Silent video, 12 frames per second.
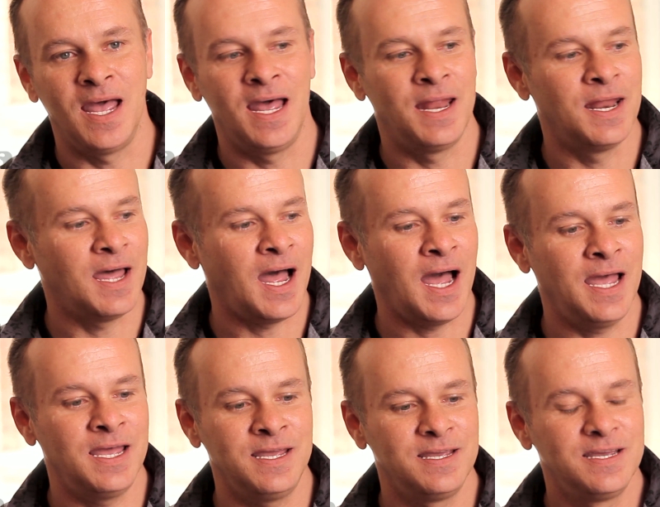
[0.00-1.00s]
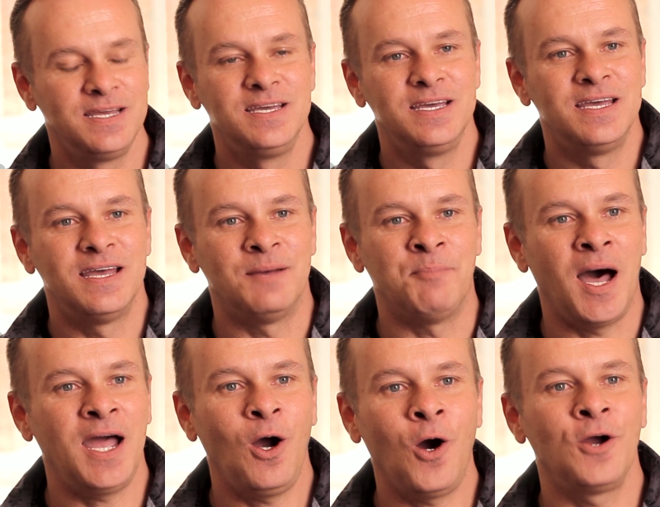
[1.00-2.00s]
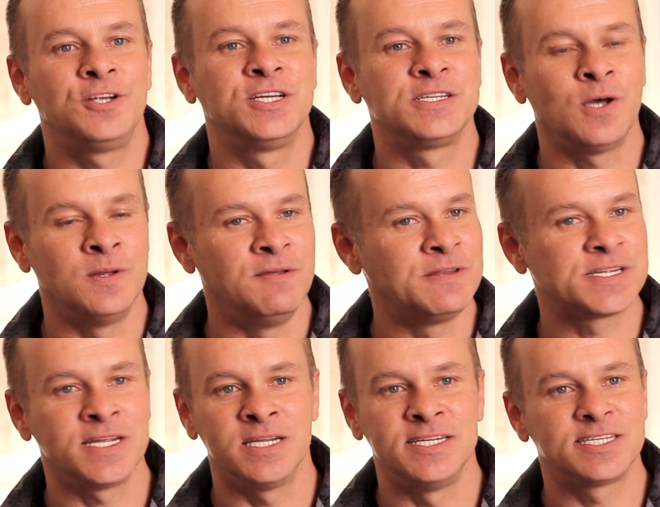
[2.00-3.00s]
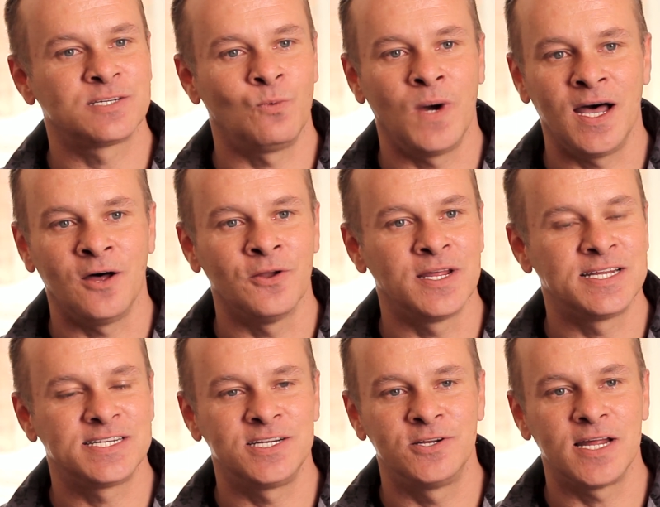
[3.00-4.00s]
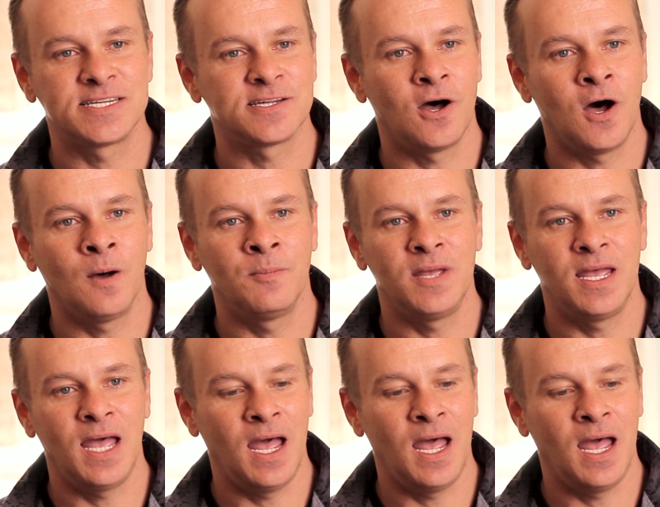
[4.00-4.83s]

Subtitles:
and my heart just instantly swelled as soon as I saw him,